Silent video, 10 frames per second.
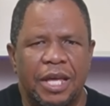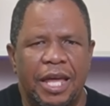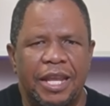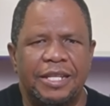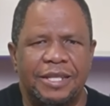
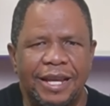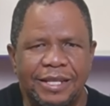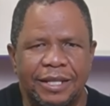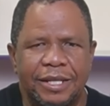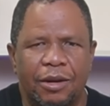and a
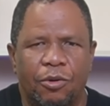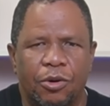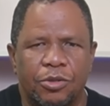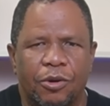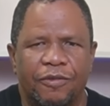tainted
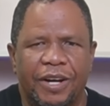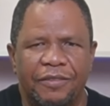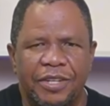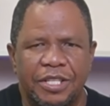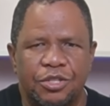record of
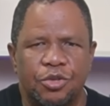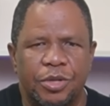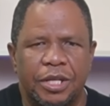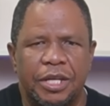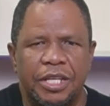governance
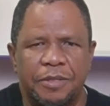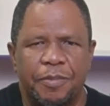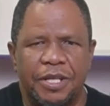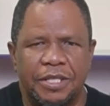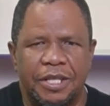during his
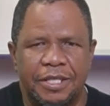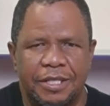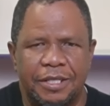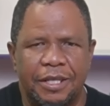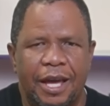
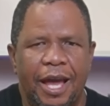presidency,